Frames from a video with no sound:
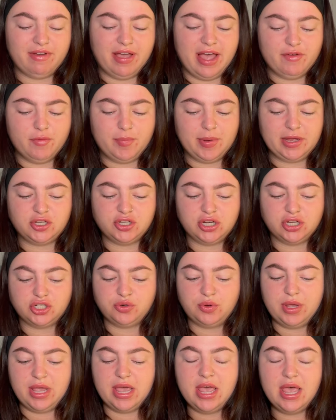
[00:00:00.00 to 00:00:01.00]
I have a picture, I'll
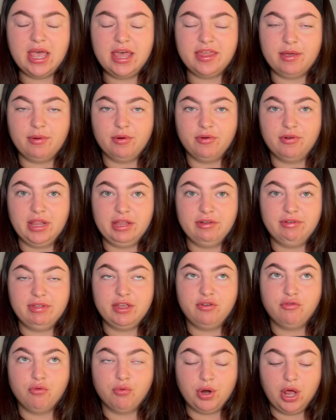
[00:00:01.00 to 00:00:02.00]
show you. They were really,
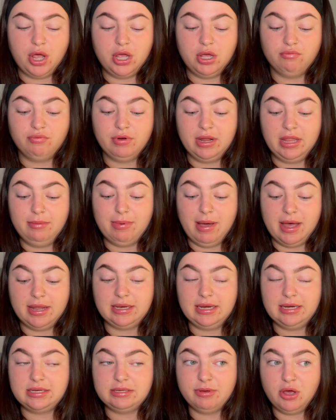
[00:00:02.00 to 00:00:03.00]
really growing out really
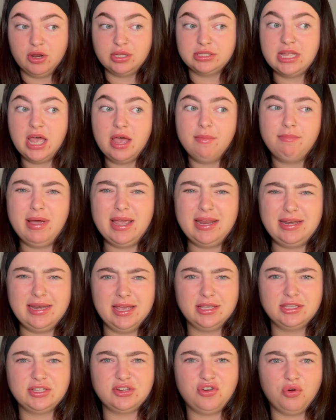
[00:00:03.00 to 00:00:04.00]
badly, to be honest. My
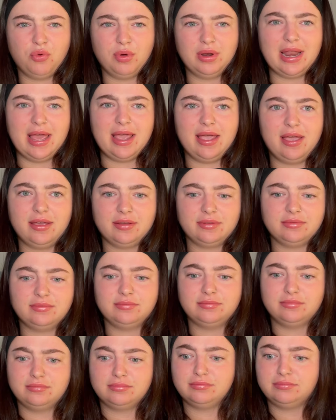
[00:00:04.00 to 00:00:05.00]
nails are growing like
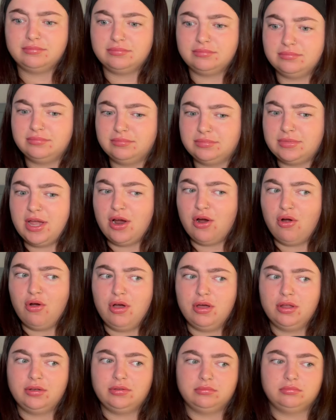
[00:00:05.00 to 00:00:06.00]
they're
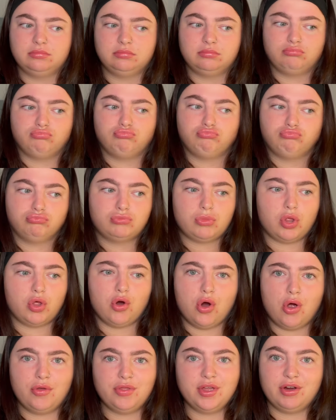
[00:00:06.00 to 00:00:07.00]
on
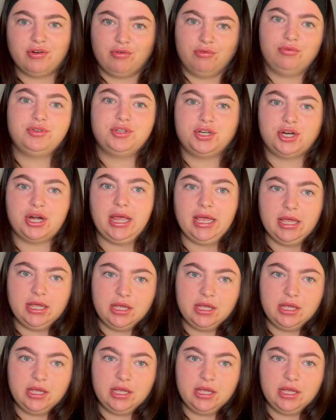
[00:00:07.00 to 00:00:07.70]
their growth journey.